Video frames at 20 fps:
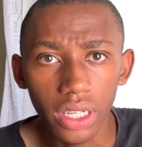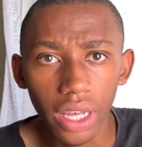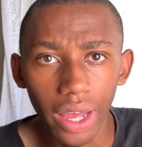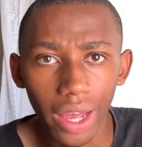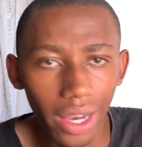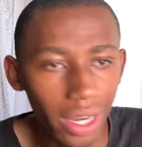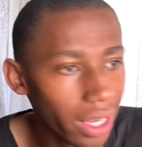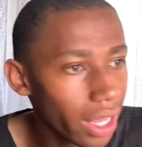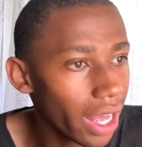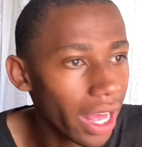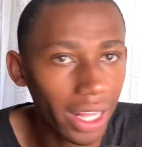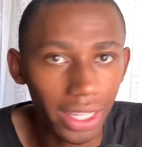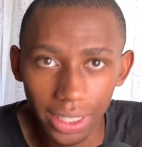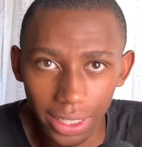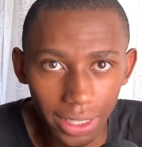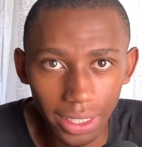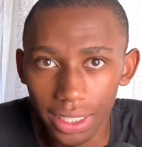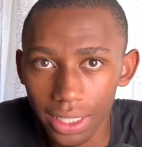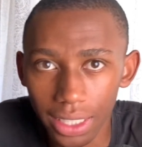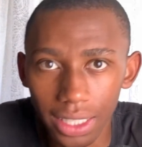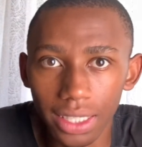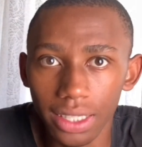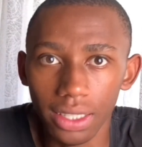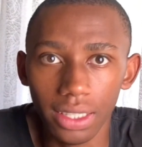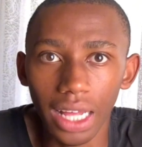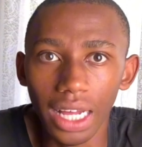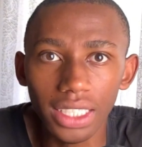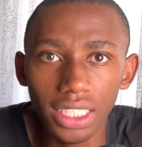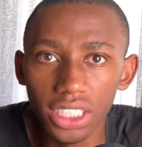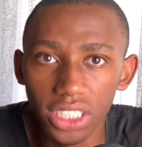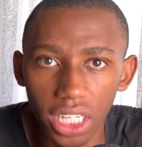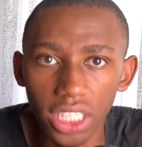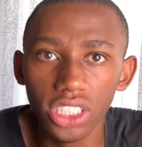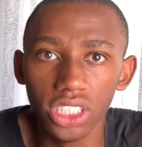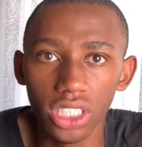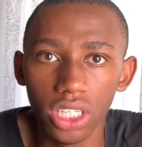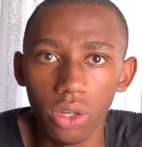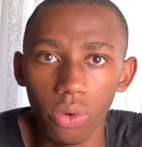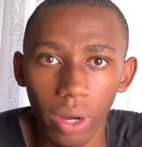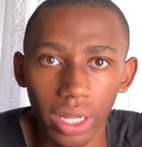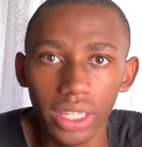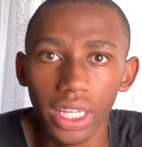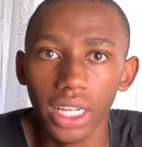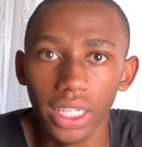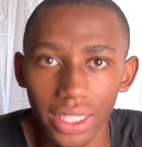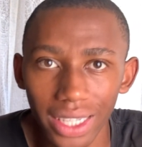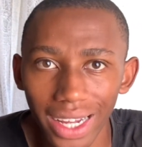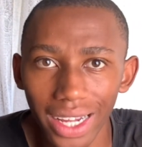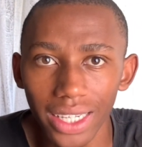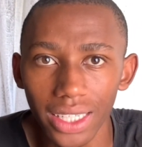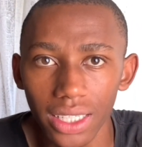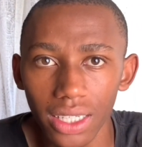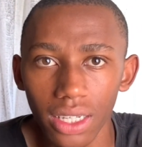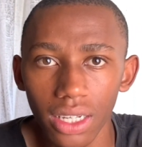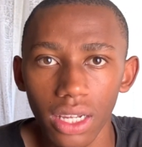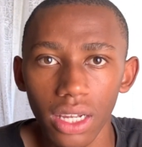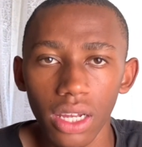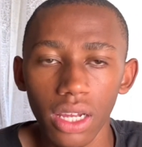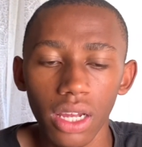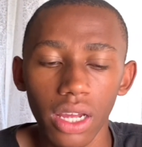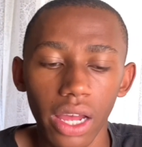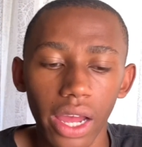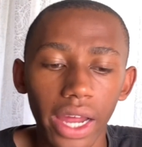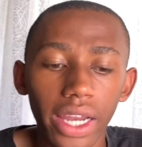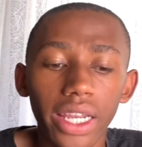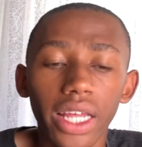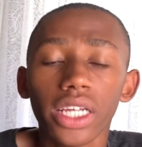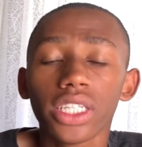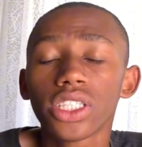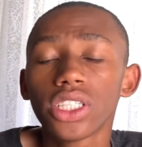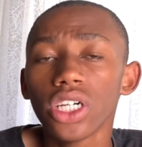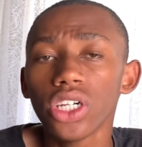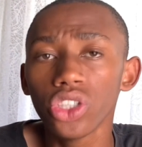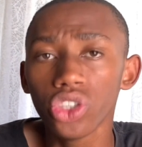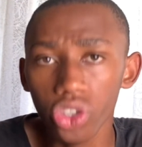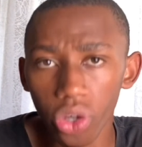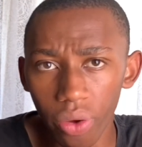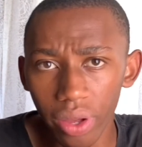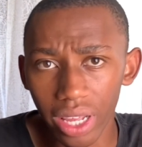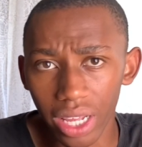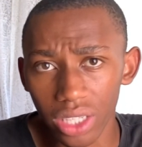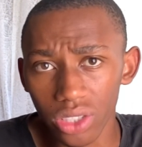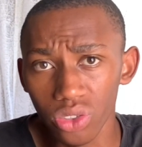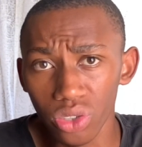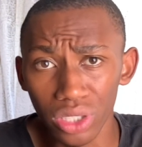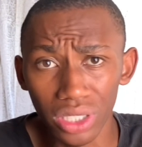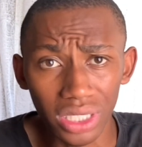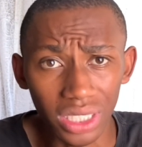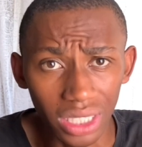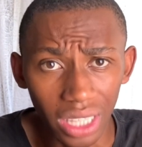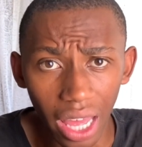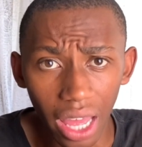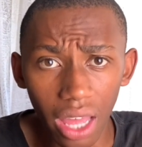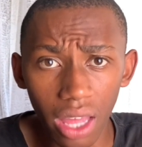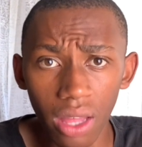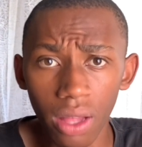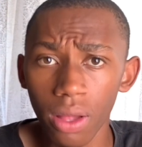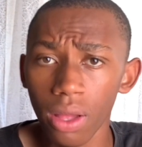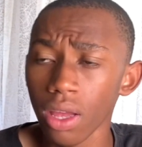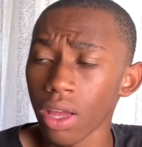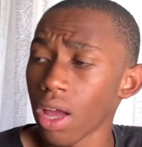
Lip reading: That's essentially what they did, and they're still doing it to this day.